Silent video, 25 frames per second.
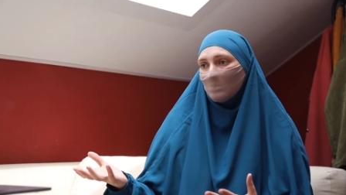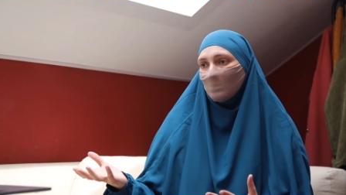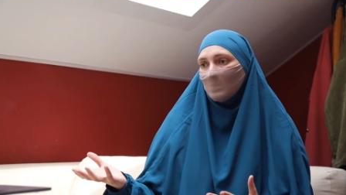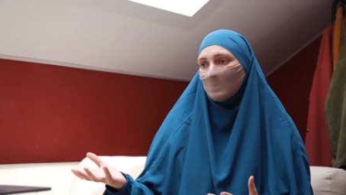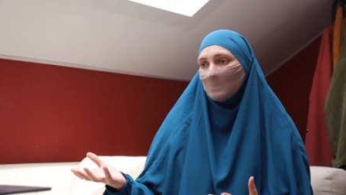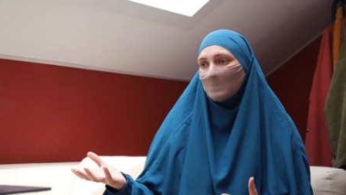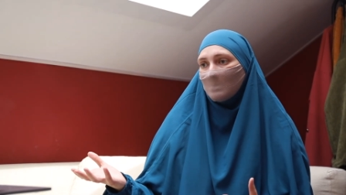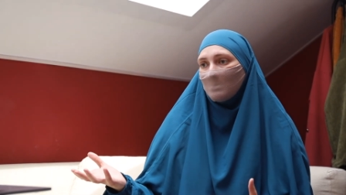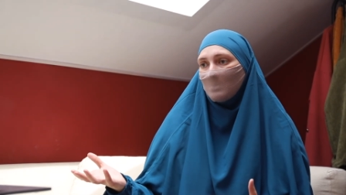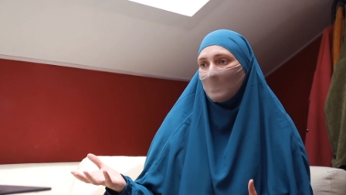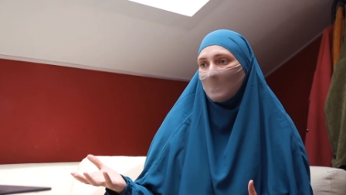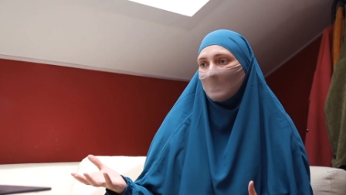
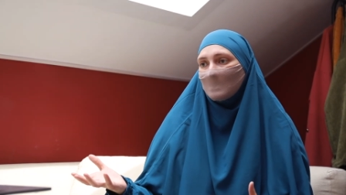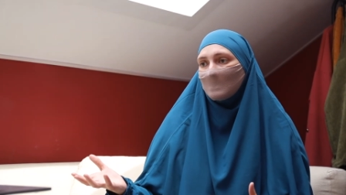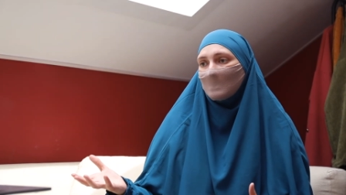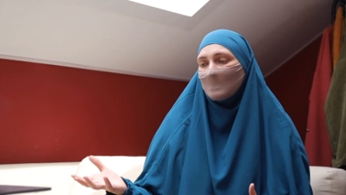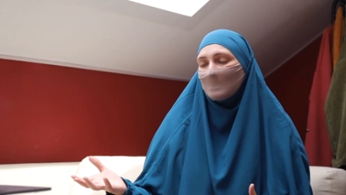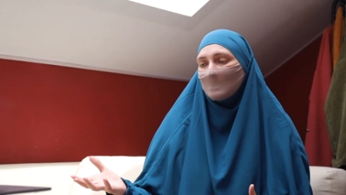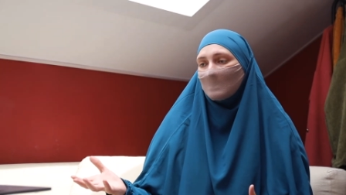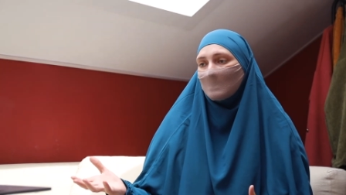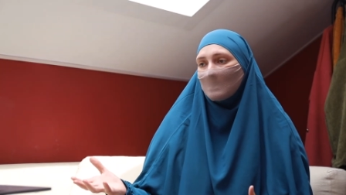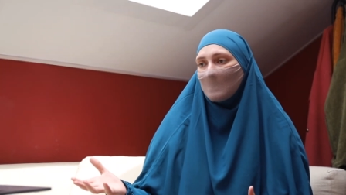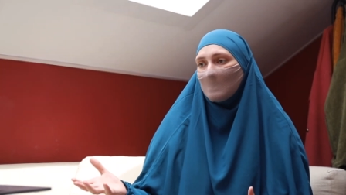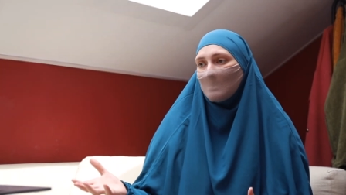was the best
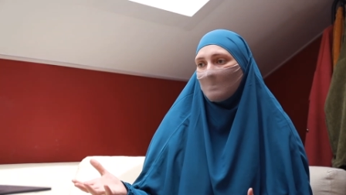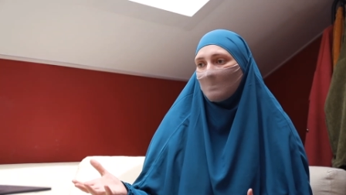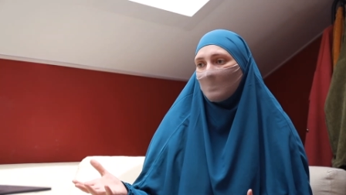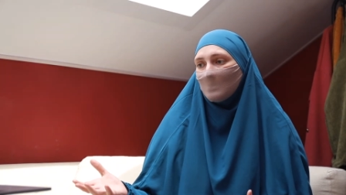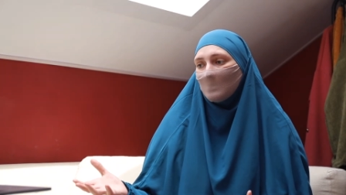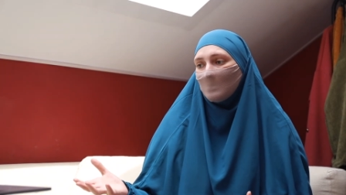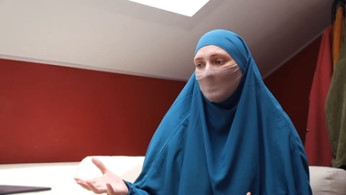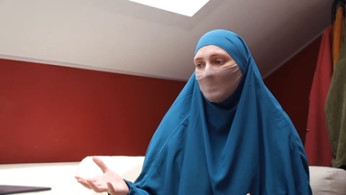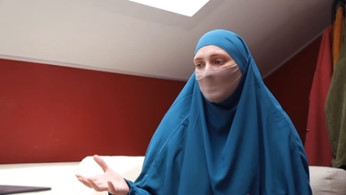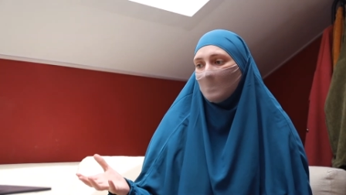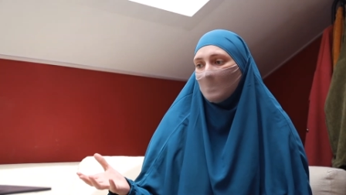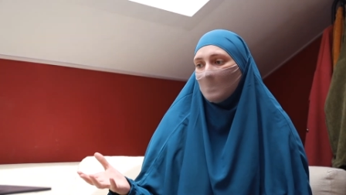
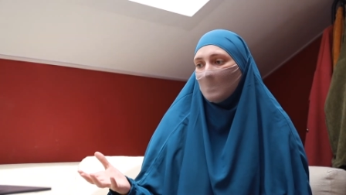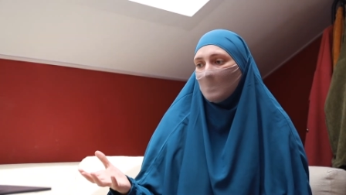example.